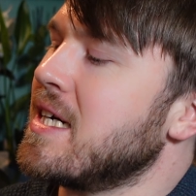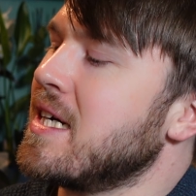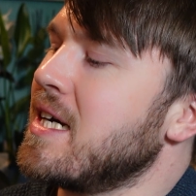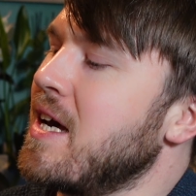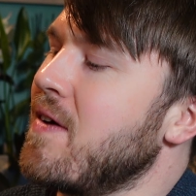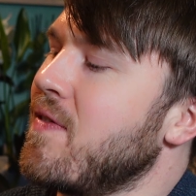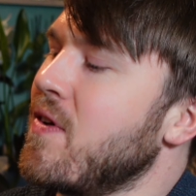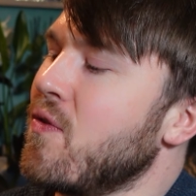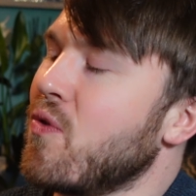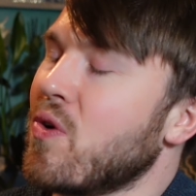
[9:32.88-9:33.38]

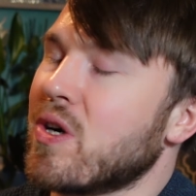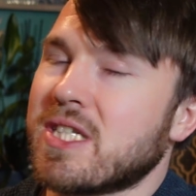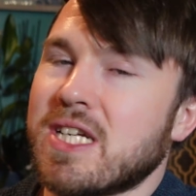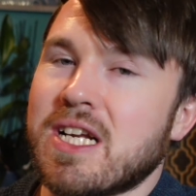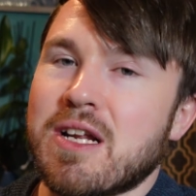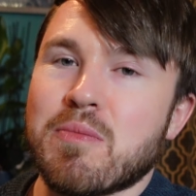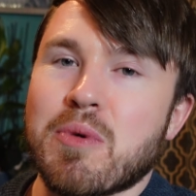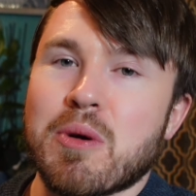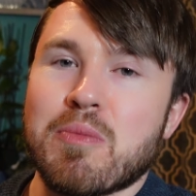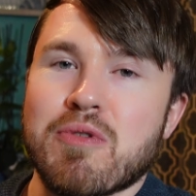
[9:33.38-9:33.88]
if you've watched any
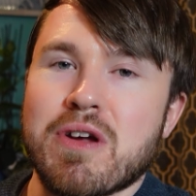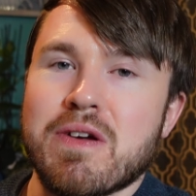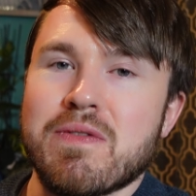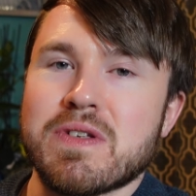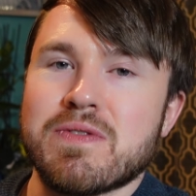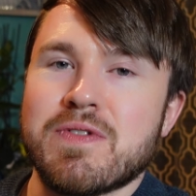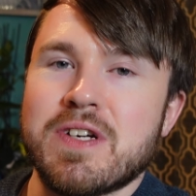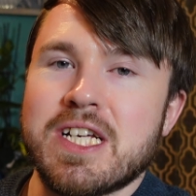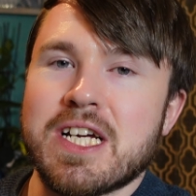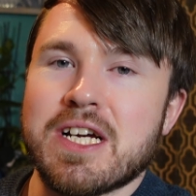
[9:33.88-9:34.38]
of my
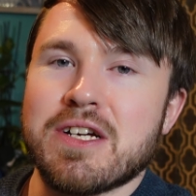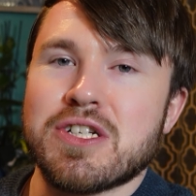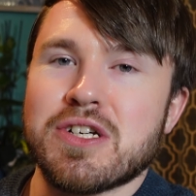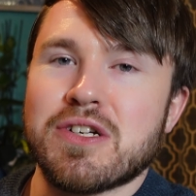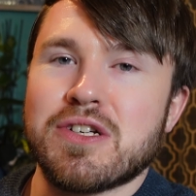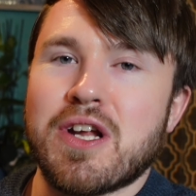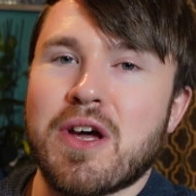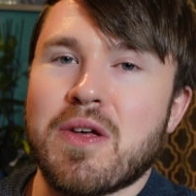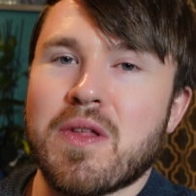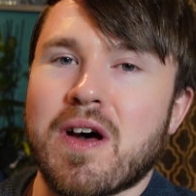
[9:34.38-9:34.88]
previous videos, you'll
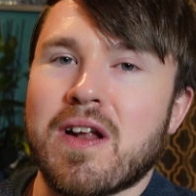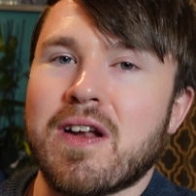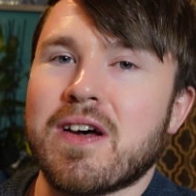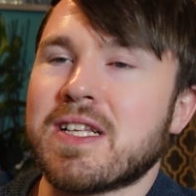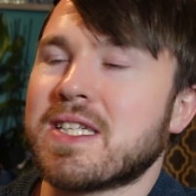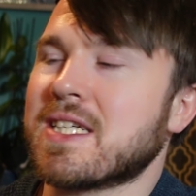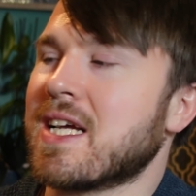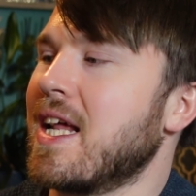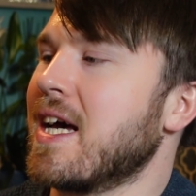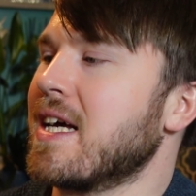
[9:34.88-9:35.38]
know that I like
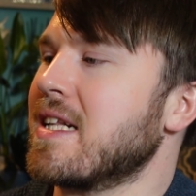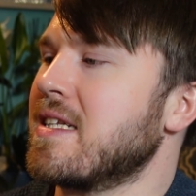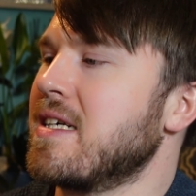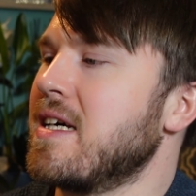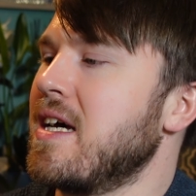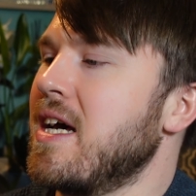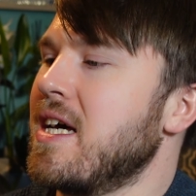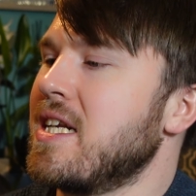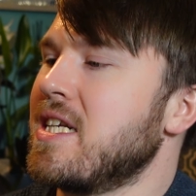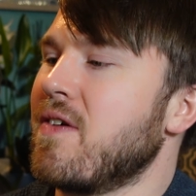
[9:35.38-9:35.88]
to collect
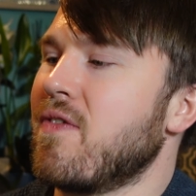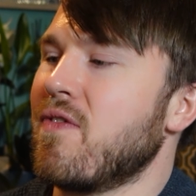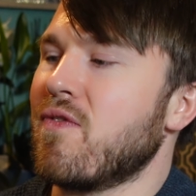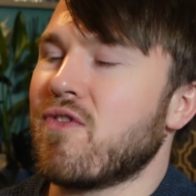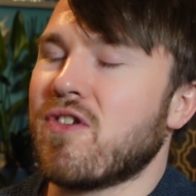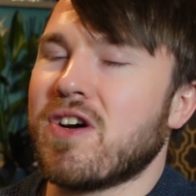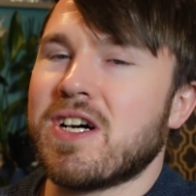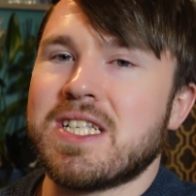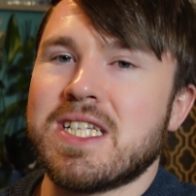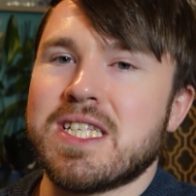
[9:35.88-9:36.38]
different
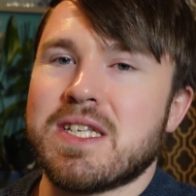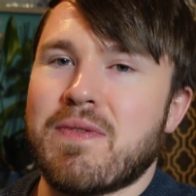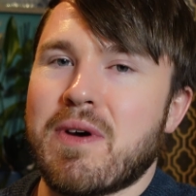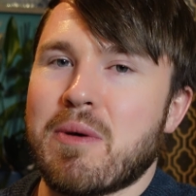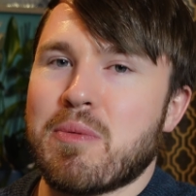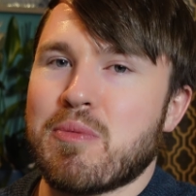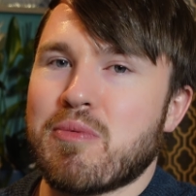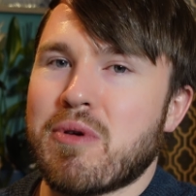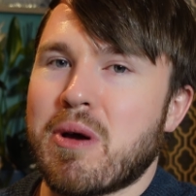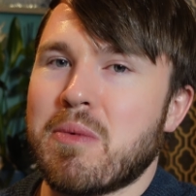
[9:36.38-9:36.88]
varieties of
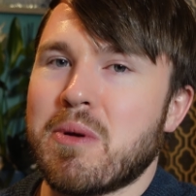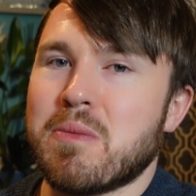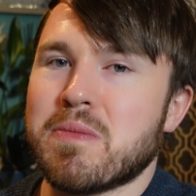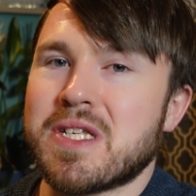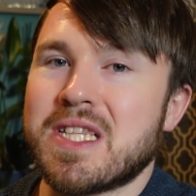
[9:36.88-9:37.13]
Epipremnum.